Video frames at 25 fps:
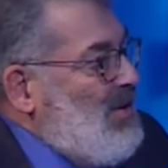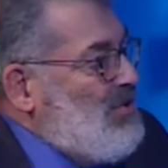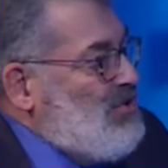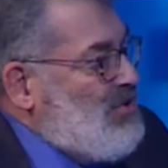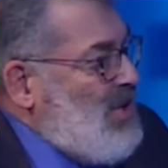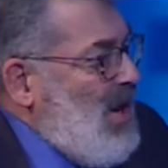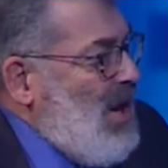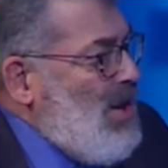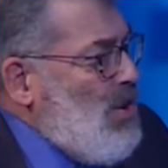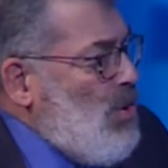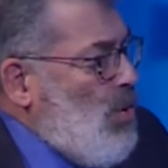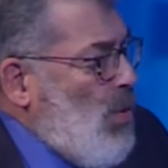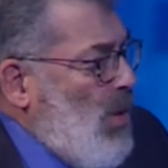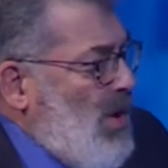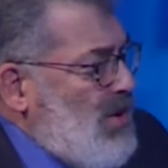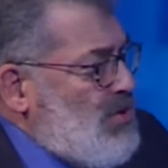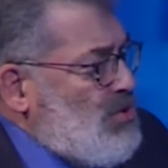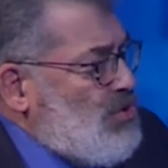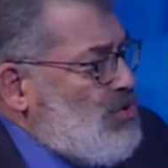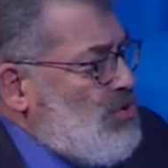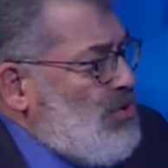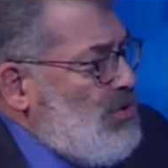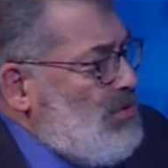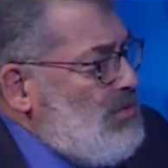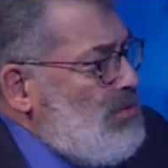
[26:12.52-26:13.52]
10
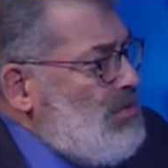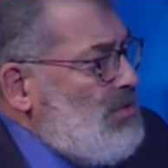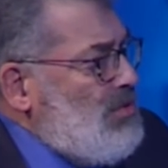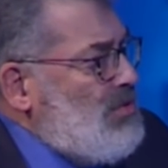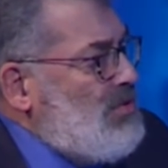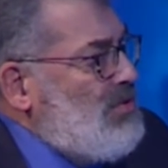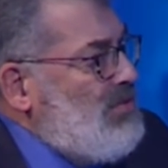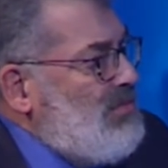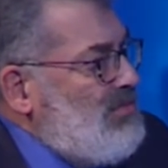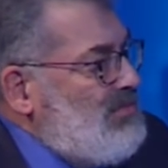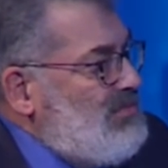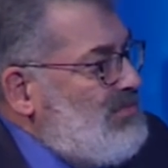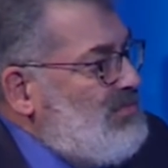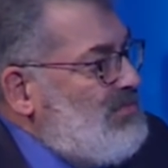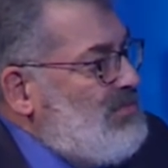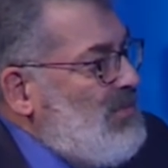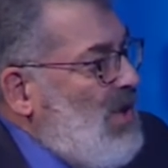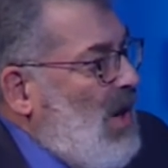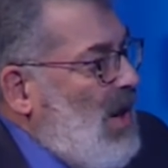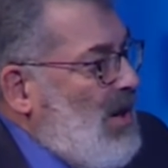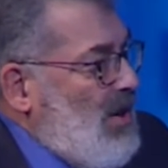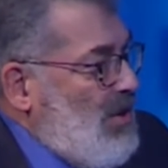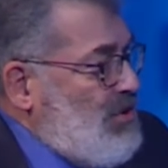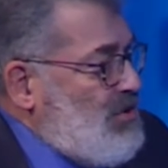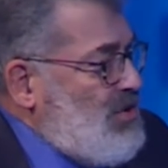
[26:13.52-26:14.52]
questions
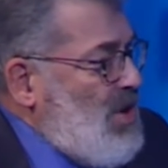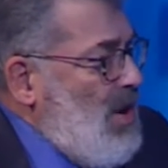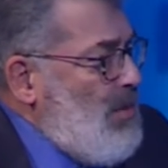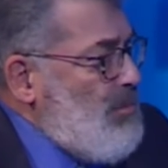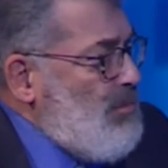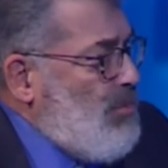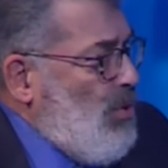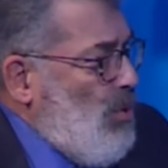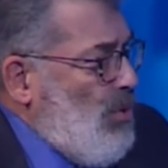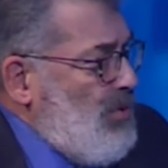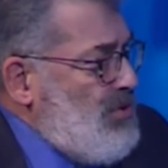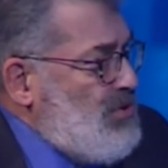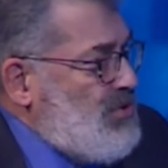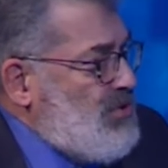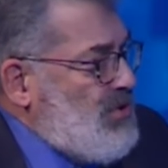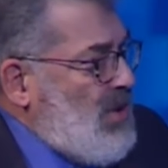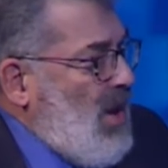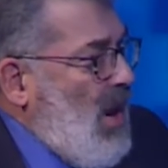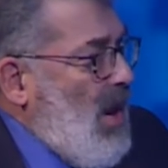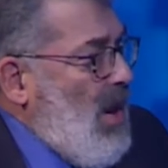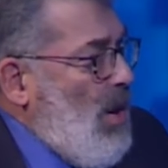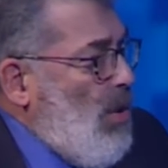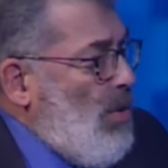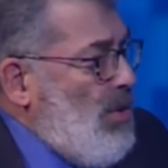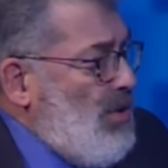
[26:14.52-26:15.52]
and a 10-point
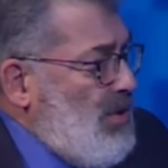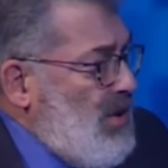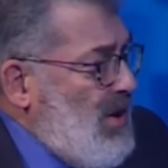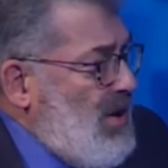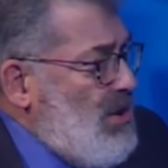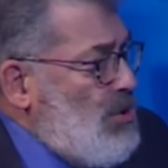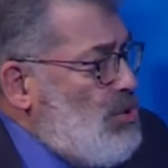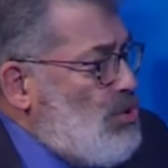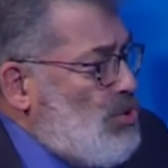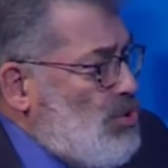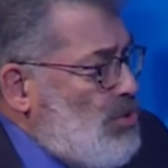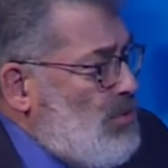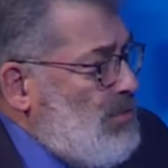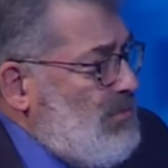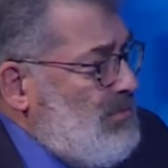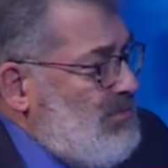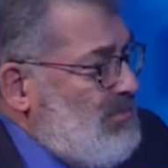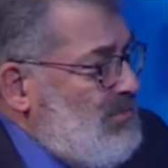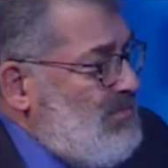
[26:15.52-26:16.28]
scale on each.